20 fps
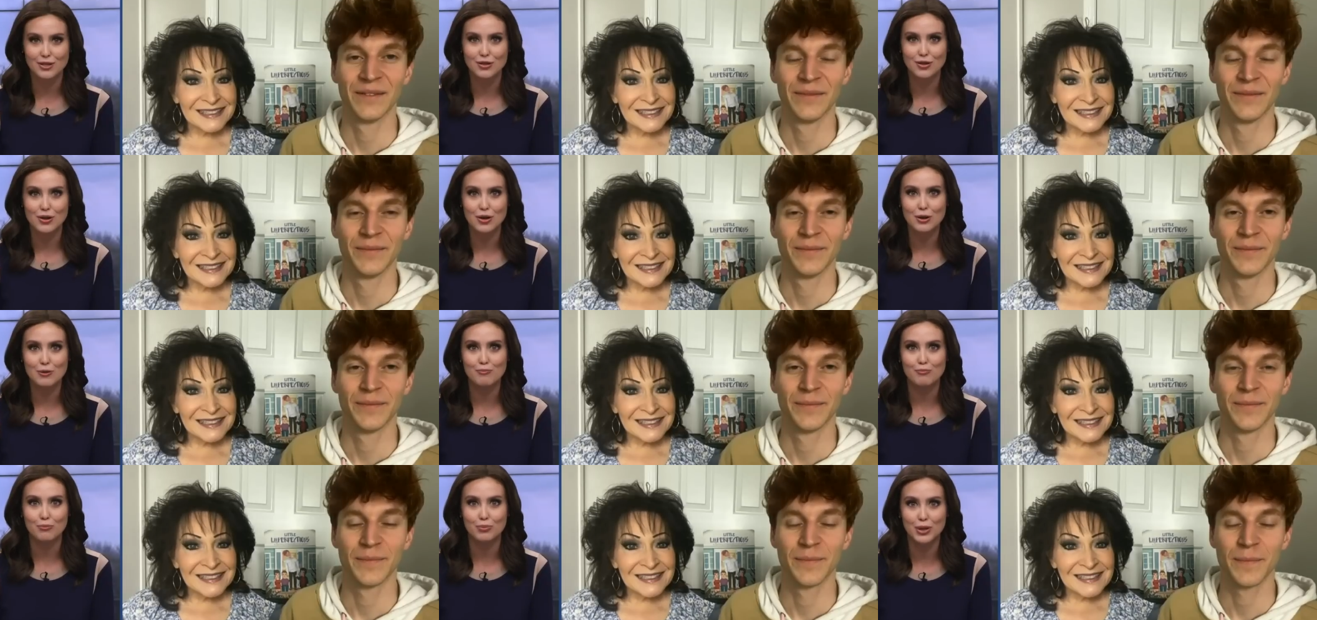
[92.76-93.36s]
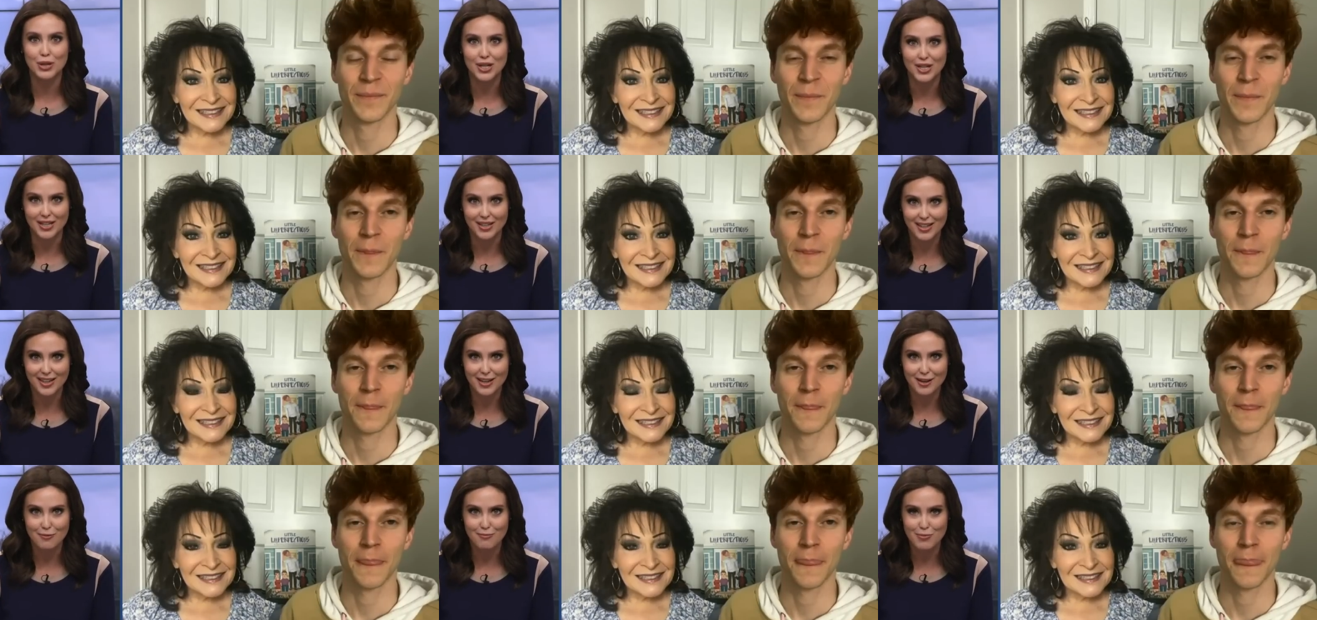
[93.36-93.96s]
Speaker 1: new
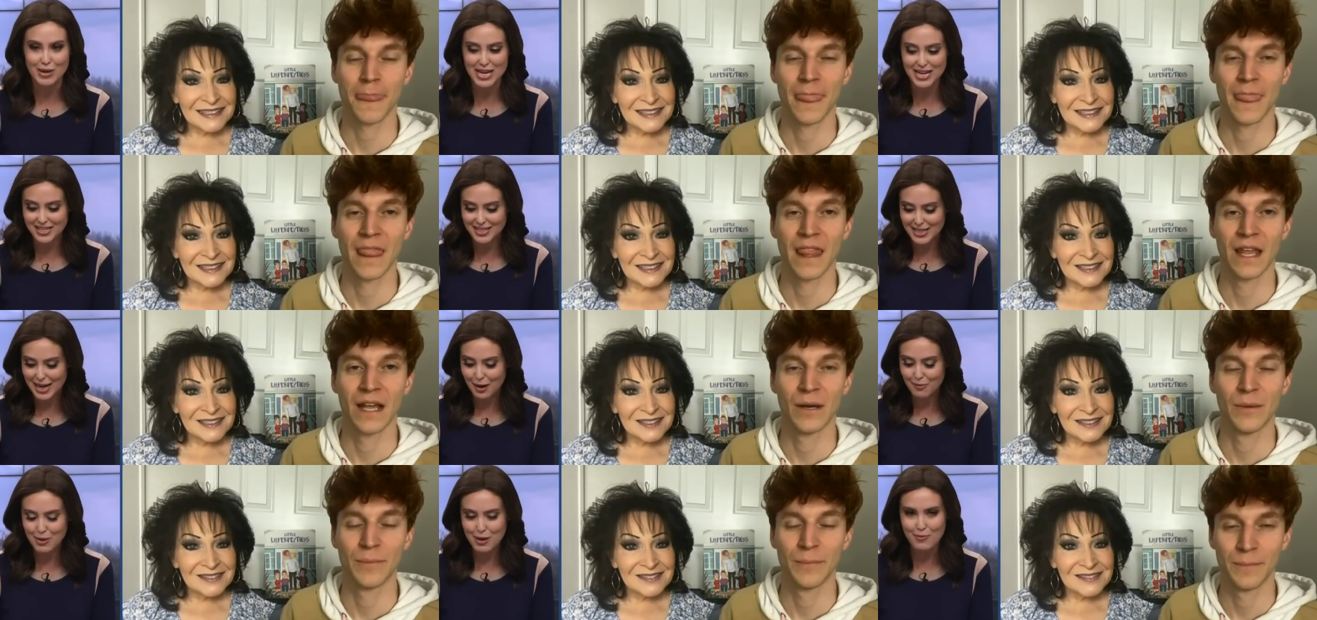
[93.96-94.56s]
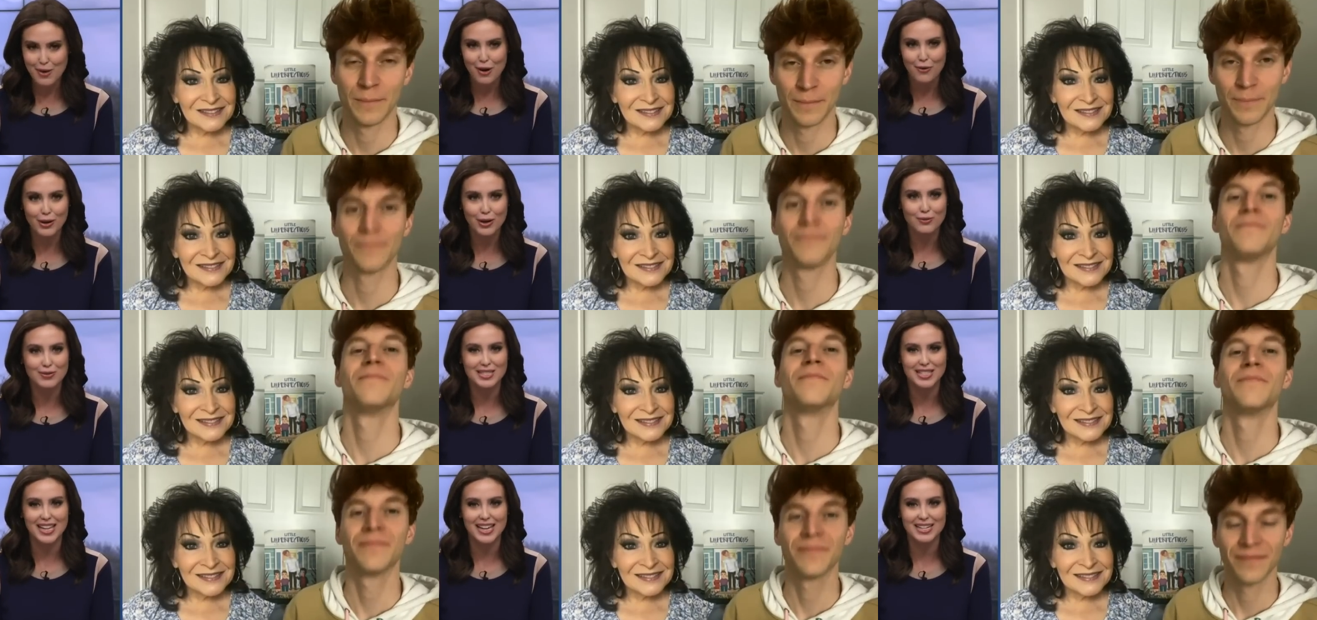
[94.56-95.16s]
book. Peet, tell me about what it
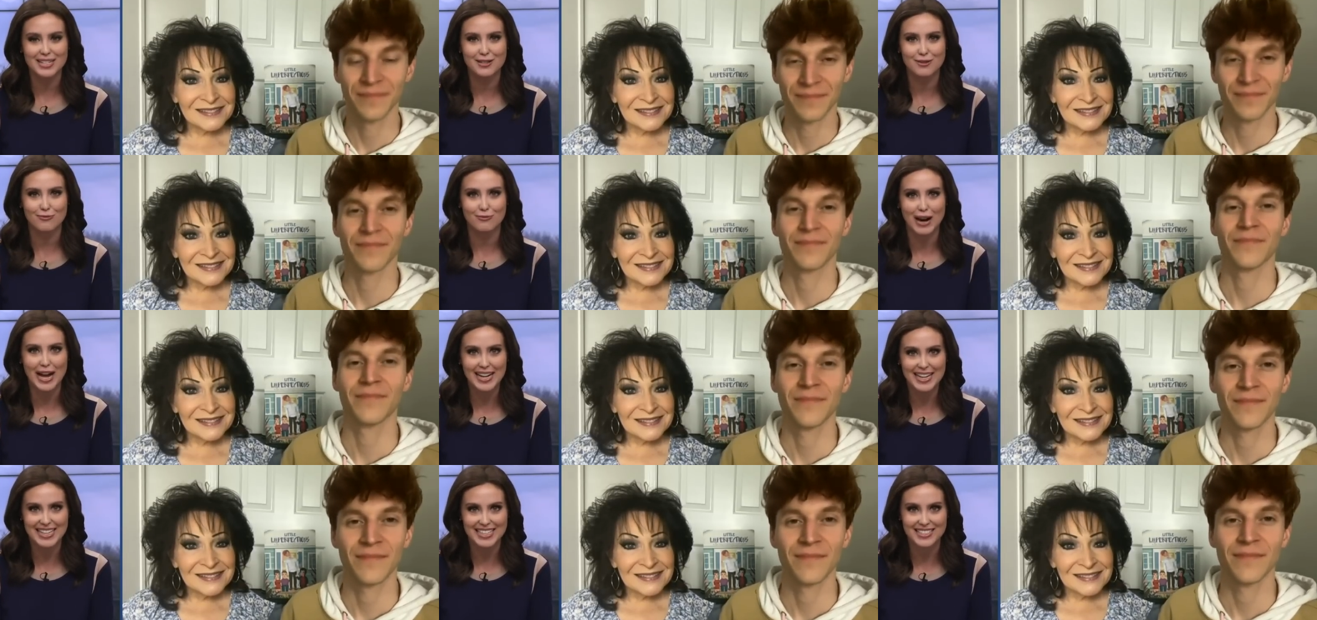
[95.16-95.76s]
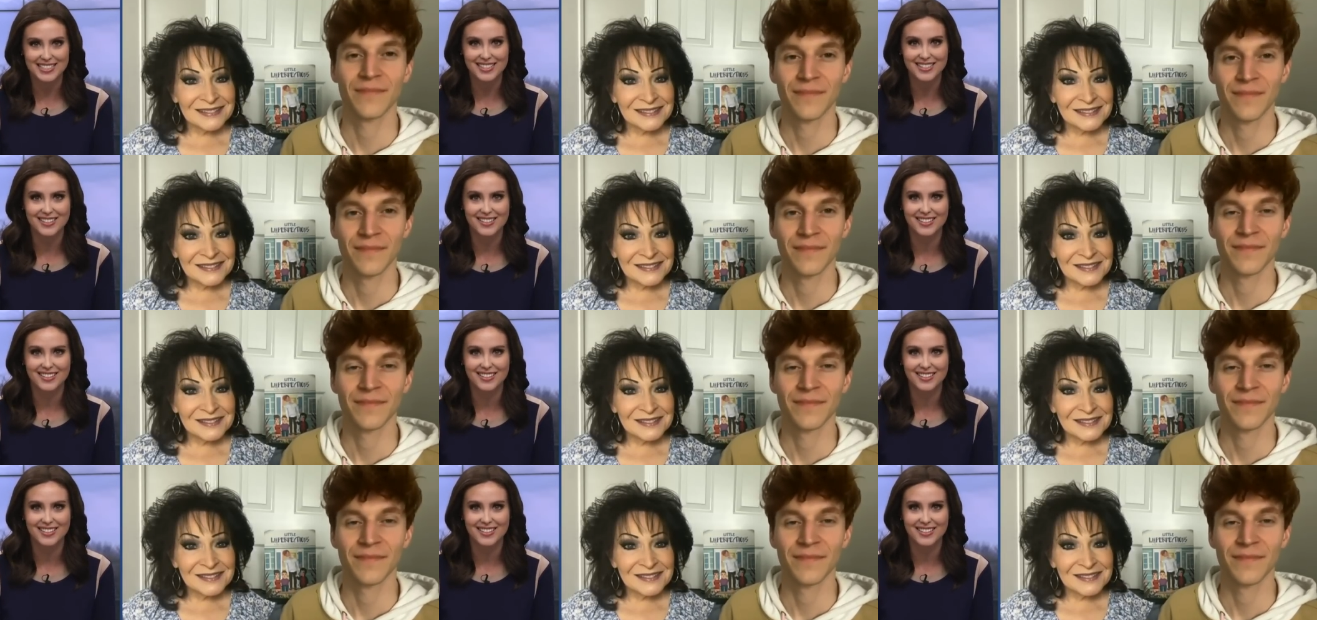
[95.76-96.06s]
was like to write it.